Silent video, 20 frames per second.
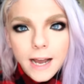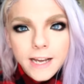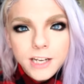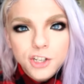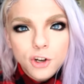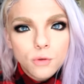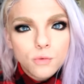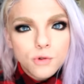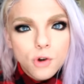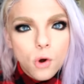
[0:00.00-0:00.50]
I
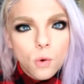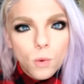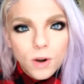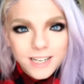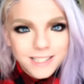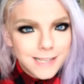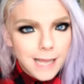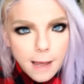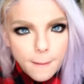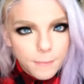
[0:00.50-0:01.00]
don't know
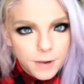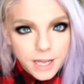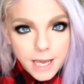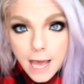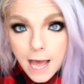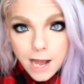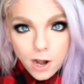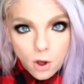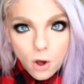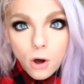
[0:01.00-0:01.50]
what is
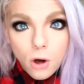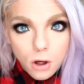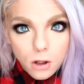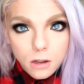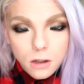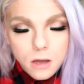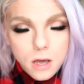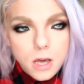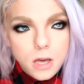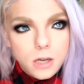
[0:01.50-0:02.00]
happening at
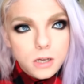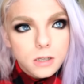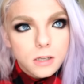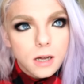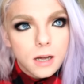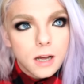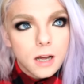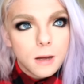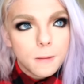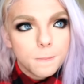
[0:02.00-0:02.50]
all.
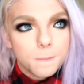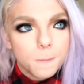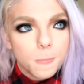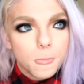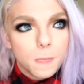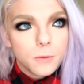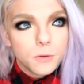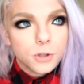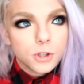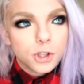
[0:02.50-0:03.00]

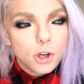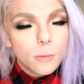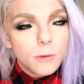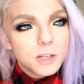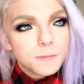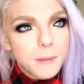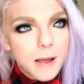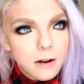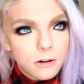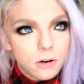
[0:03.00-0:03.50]
Um, there's so
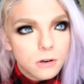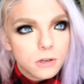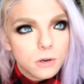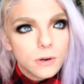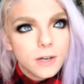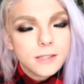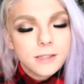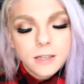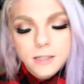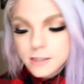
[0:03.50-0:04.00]
much background
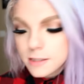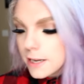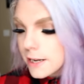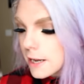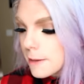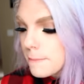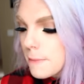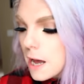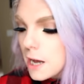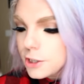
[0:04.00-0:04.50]
noise, and it's
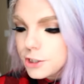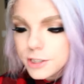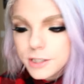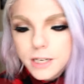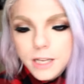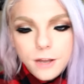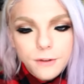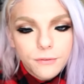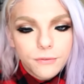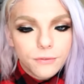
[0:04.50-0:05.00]
like
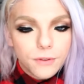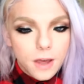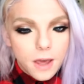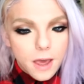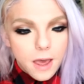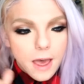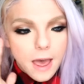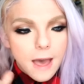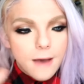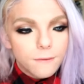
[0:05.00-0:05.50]
imagine if
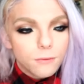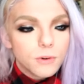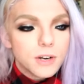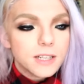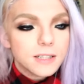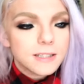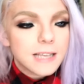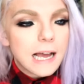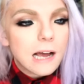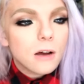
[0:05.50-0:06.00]

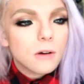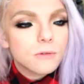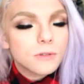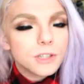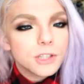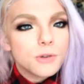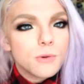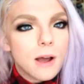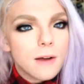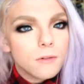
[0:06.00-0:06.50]
every
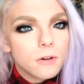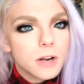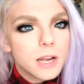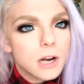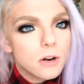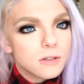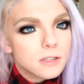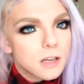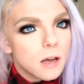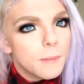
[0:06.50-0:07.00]
sound you ever
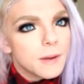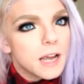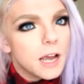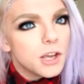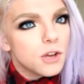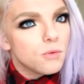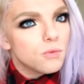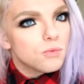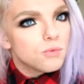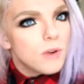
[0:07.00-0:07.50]
hear is coming
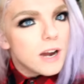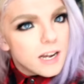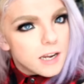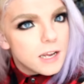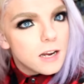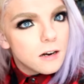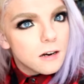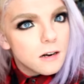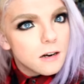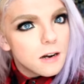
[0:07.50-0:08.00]
at you right
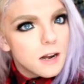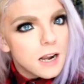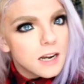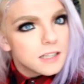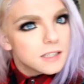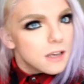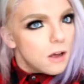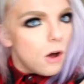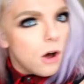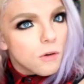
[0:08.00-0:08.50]
here, and
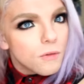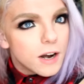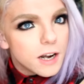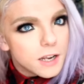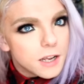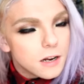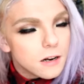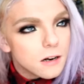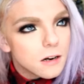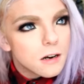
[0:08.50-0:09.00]
it's all
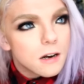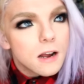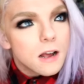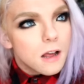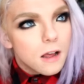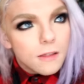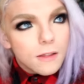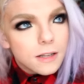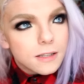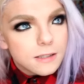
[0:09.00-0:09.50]
right here.
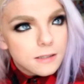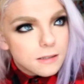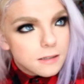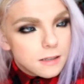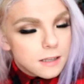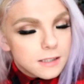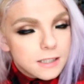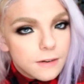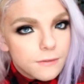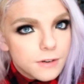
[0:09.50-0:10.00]
That's
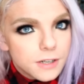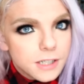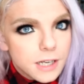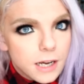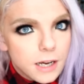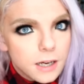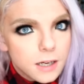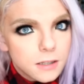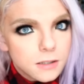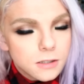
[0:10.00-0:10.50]
that's every
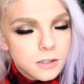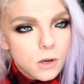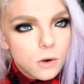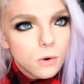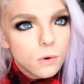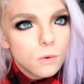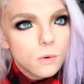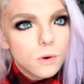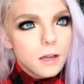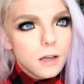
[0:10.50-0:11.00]
day.
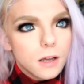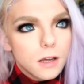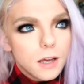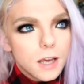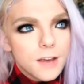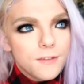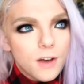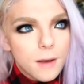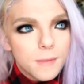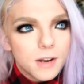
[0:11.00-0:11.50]
So
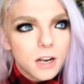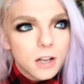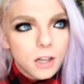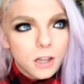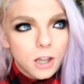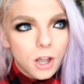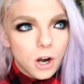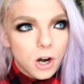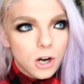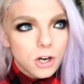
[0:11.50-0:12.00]
if I'm in a
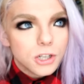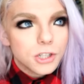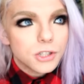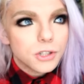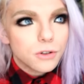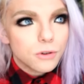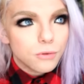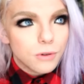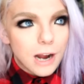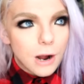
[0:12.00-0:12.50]

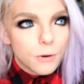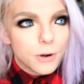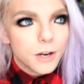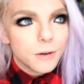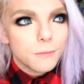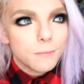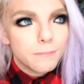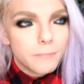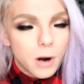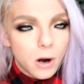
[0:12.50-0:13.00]
large,
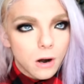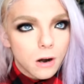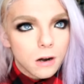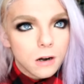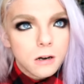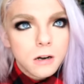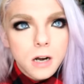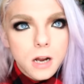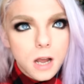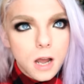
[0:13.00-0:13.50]
crowded
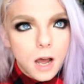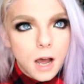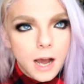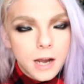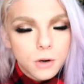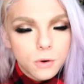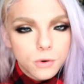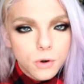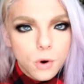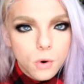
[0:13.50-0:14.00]
bar,
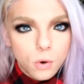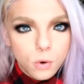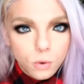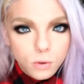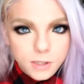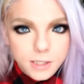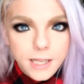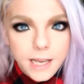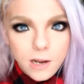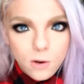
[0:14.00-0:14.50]
I don't know
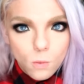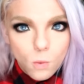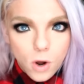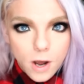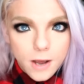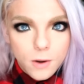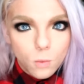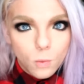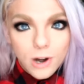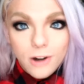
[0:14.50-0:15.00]
who's saying
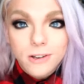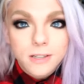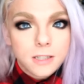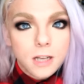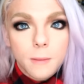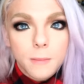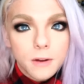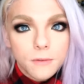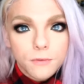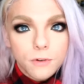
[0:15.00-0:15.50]
what, where it's
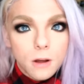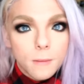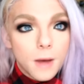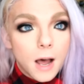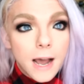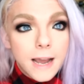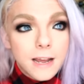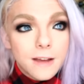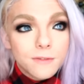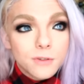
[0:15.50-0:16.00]
coming from,
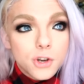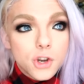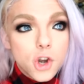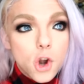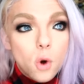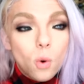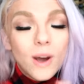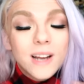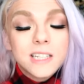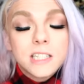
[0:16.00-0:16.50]
I have
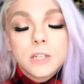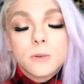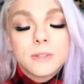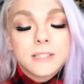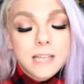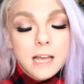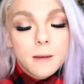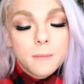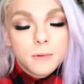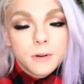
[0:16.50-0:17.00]
no idea
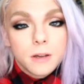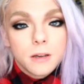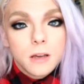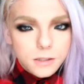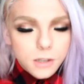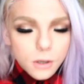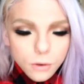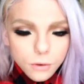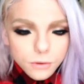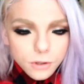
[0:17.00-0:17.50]
what's happening.
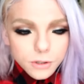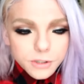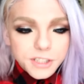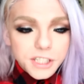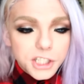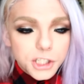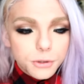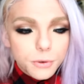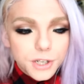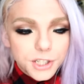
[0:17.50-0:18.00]
So those
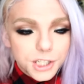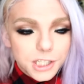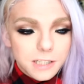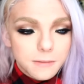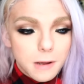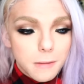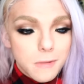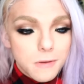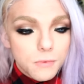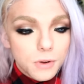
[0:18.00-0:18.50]

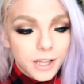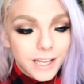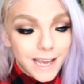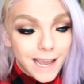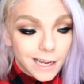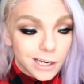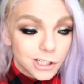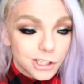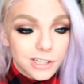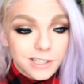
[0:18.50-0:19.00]
situations make me really
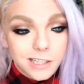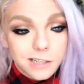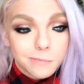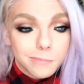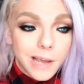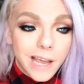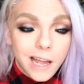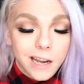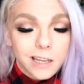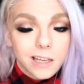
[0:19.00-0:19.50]
anxious and
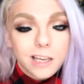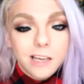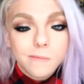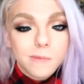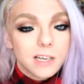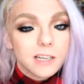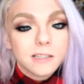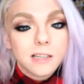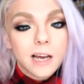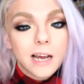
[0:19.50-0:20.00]
panicky
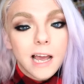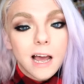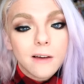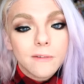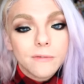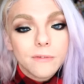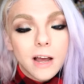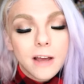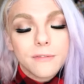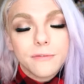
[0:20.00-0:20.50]
because I
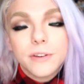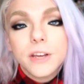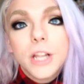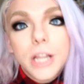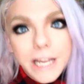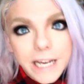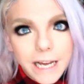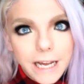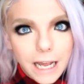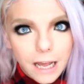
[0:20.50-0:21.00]
have, I feel
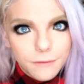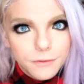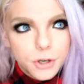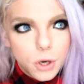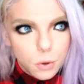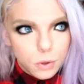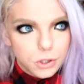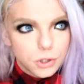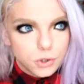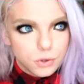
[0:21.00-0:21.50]
like I have
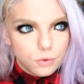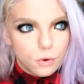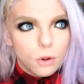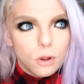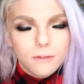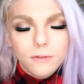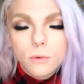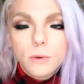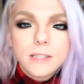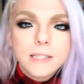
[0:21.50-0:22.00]
no
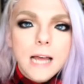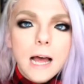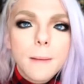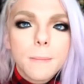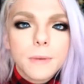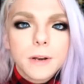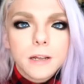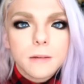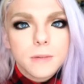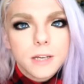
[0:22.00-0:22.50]
control over what's
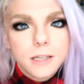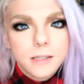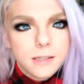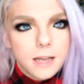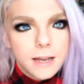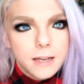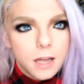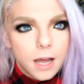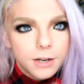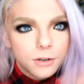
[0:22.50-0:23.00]
happening because
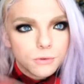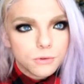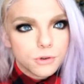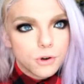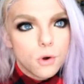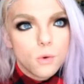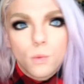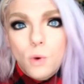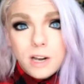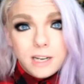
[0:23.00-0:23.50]
I, I don't
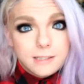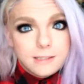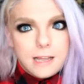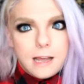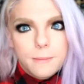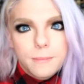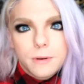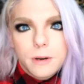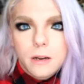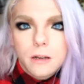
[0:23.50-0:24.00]
know what is
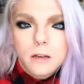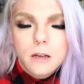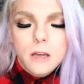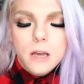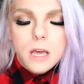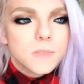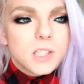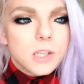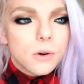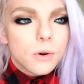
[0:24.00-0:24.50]
happening.
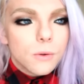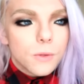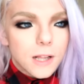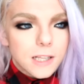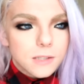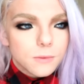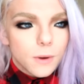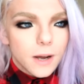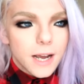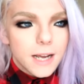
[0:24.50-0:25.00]
So
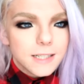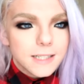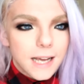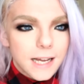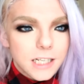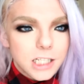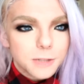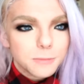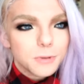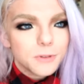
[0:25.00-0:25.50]
that's why I
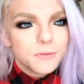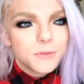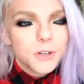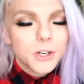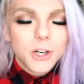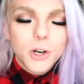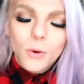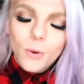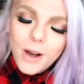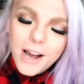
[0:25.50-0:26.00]
tend to
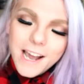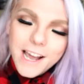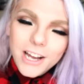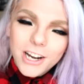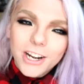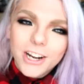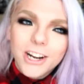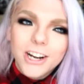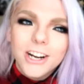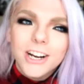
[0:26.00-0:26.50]
prefer
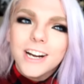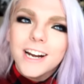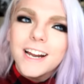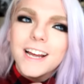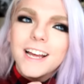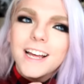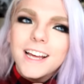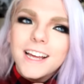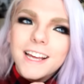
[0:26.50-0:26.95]
quieter,